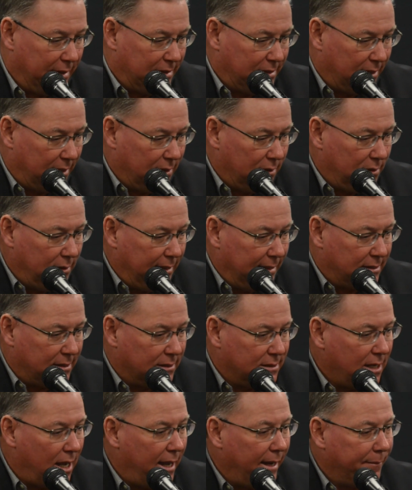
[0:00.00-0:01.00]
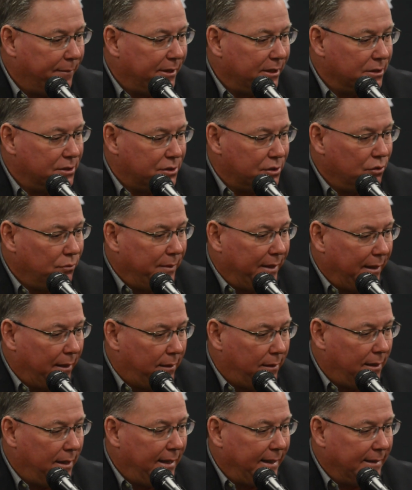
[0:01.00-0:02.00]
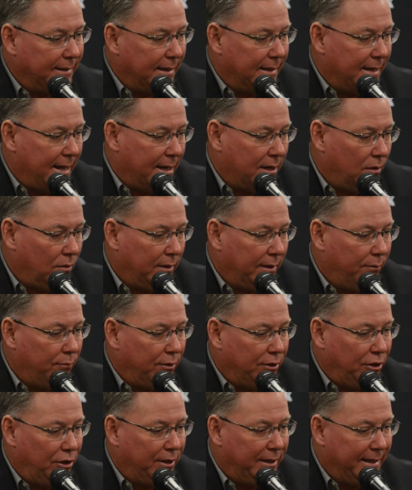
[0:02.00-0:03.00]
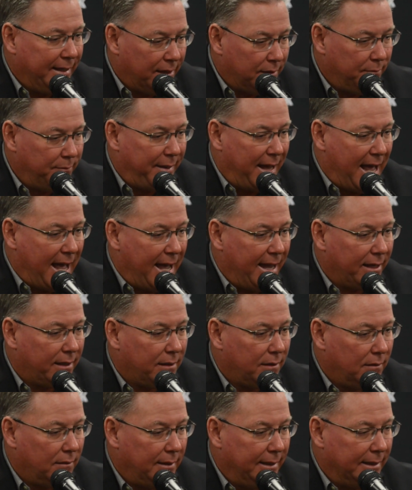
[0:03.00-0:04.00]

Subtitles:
it's a time-consuming thing that not only when you get him back,